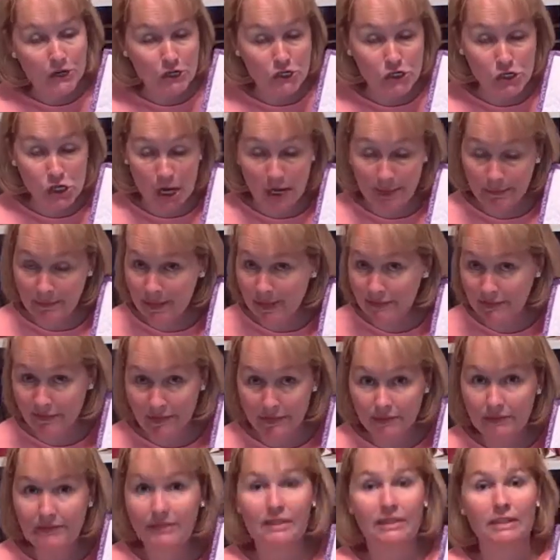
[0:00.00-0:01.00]
Not my
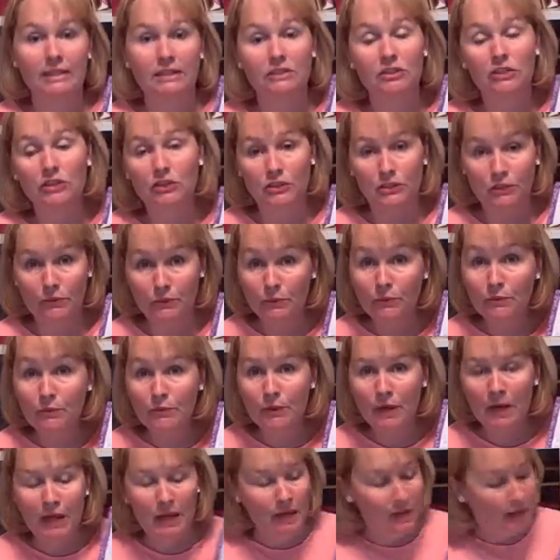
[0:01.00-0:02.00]
favorite thing to do,
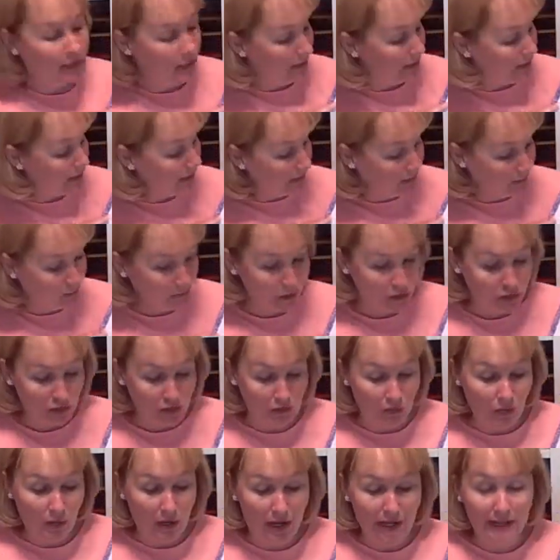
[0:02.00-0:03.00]
which
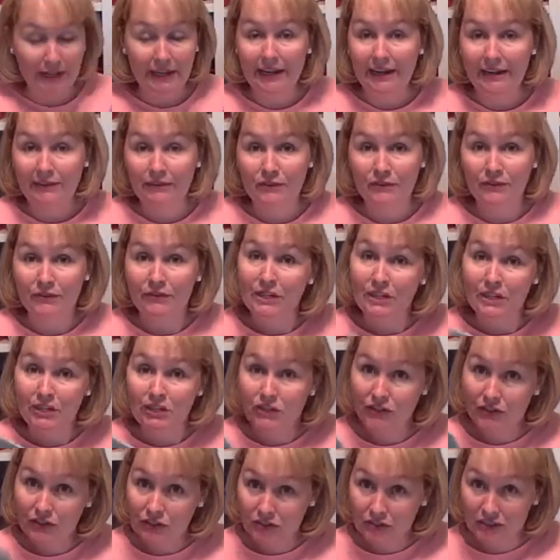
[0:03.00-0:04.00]
is why I haven't
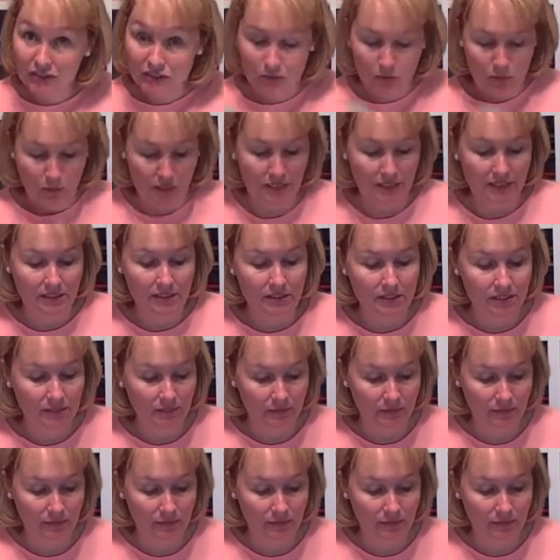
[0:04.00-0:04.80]
finished this one,